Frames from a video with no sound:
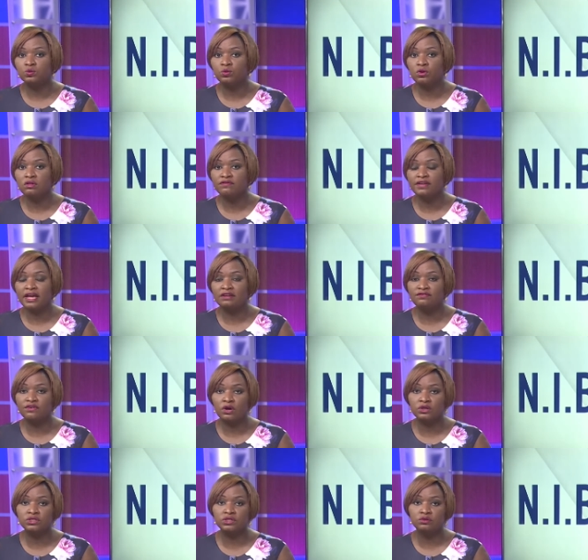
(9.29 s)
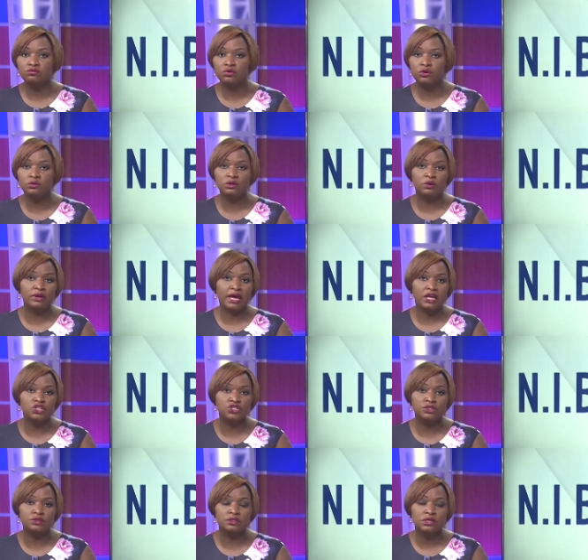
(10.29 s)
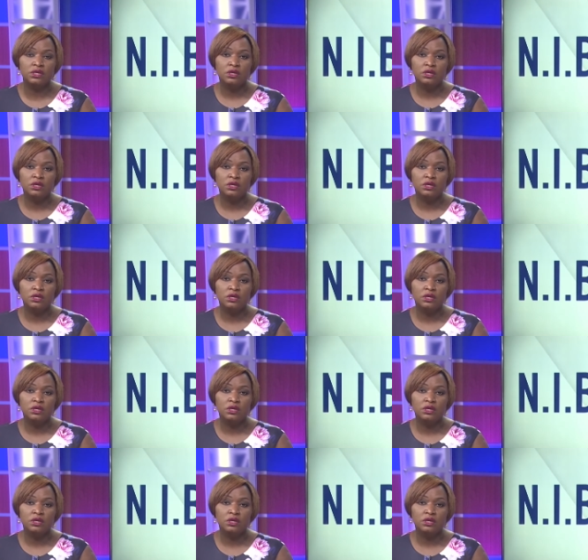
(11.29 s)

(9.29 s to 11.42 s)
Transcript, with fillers: Wulff and Fox Hill Road locations